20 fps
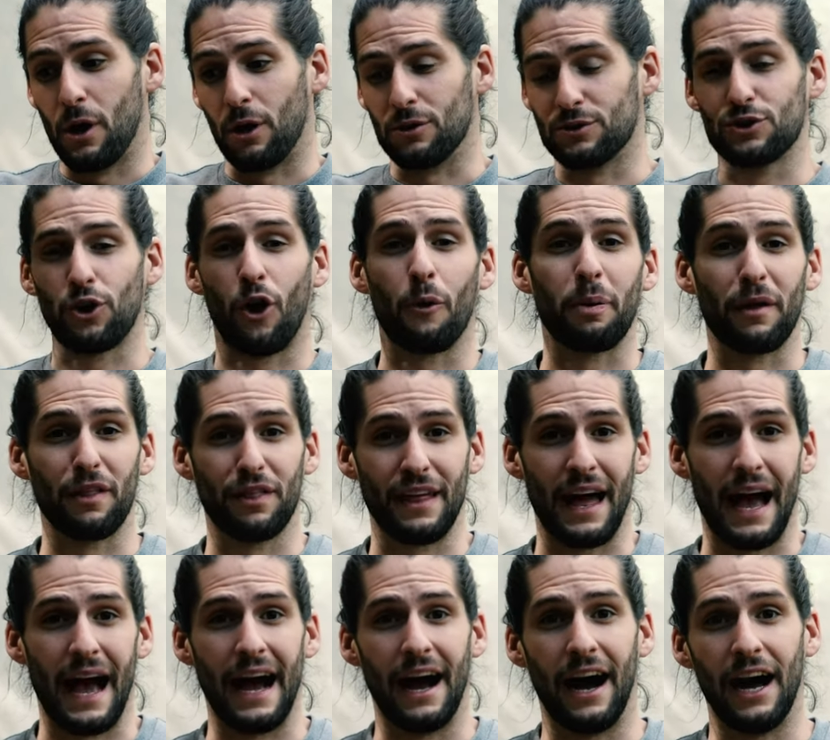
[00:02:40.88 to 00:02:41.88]
on top of
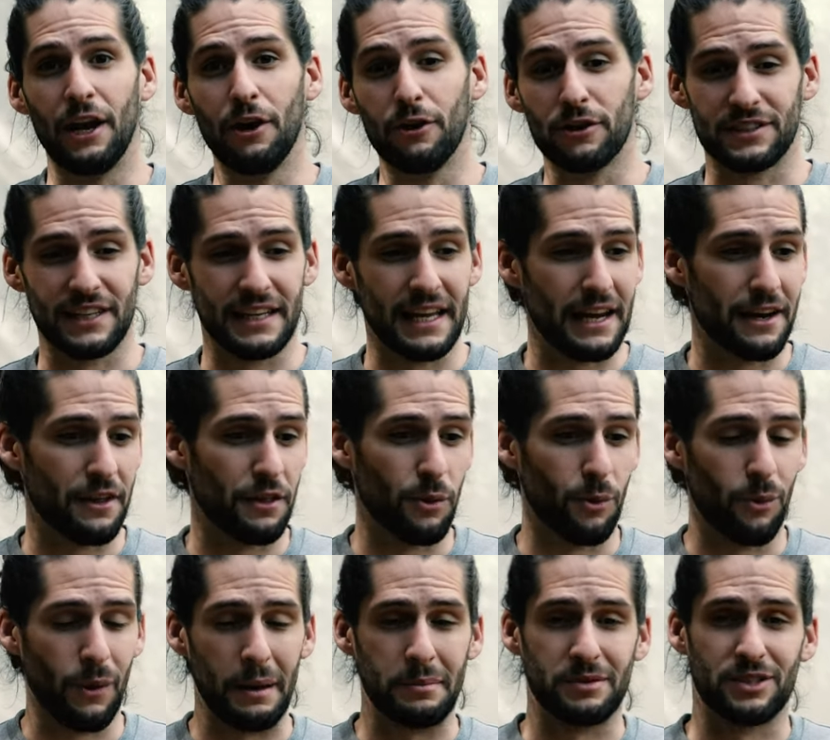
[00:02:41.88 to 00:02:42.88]
that, I looked again at the
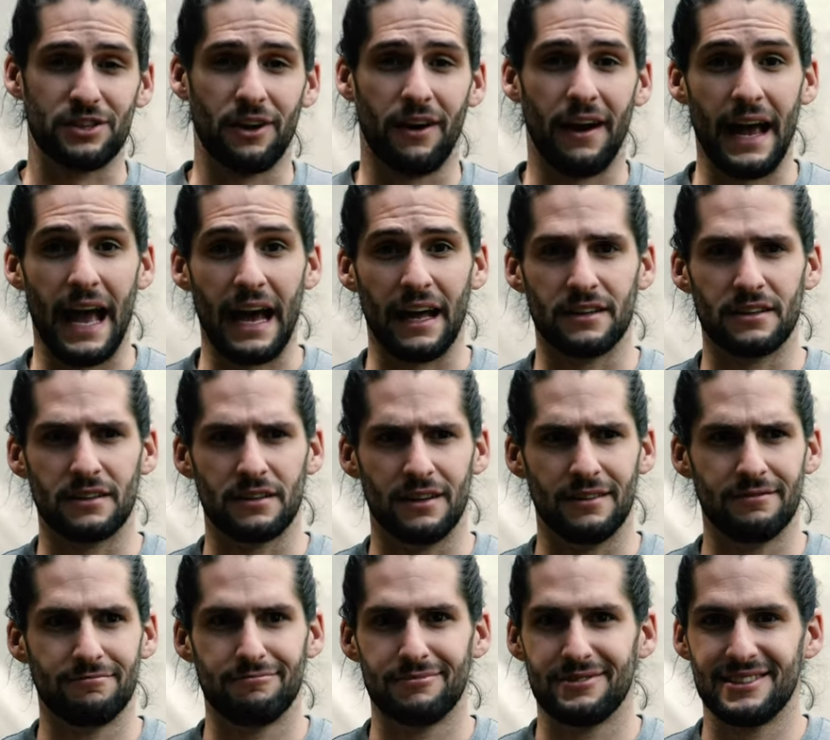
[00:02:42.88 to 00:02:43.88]
website and
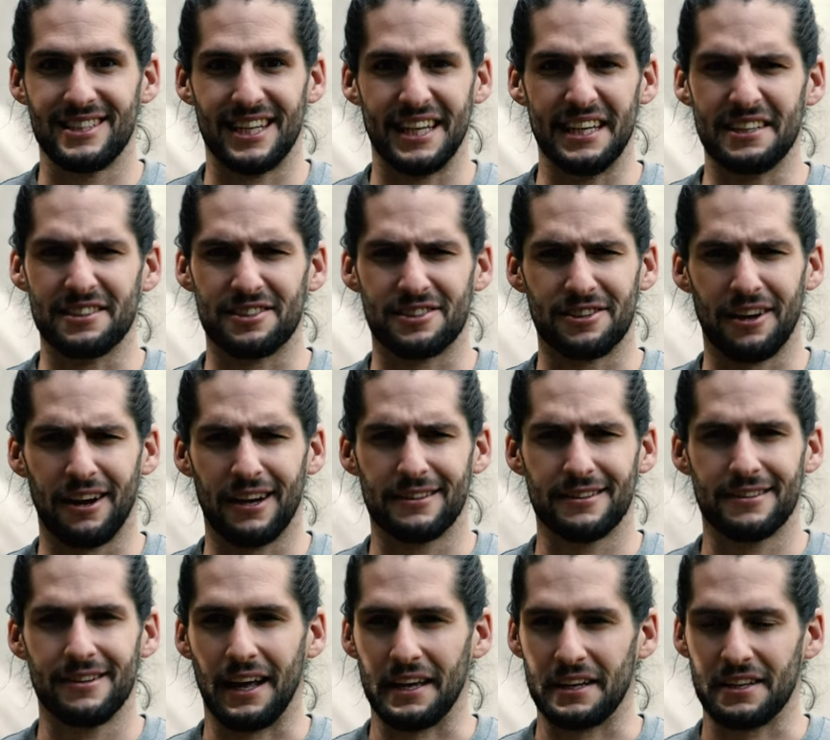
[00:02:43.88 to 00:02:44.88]
tears started
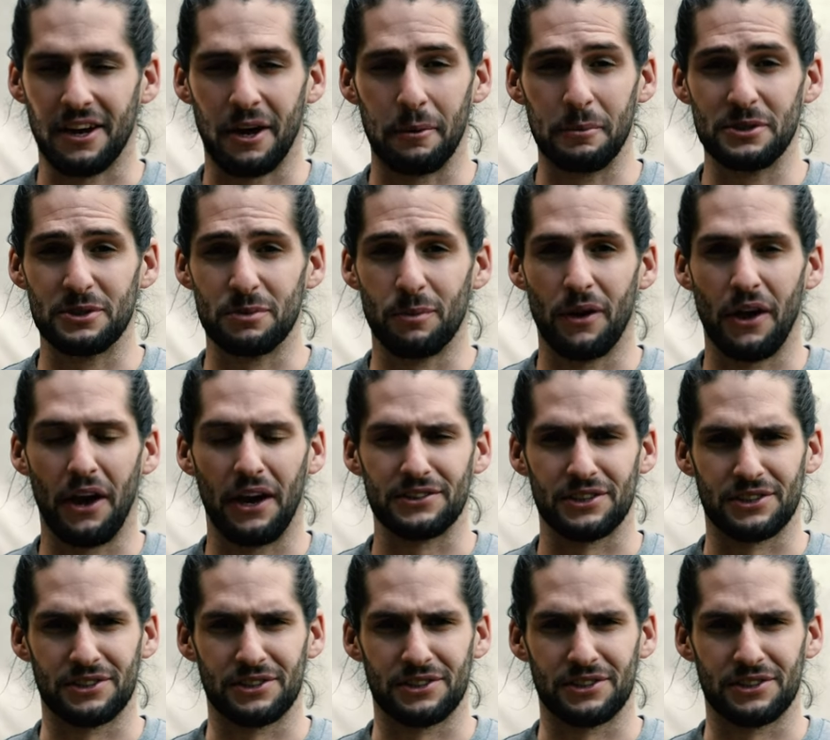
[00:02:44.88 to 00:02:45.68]
like coming to my eyes.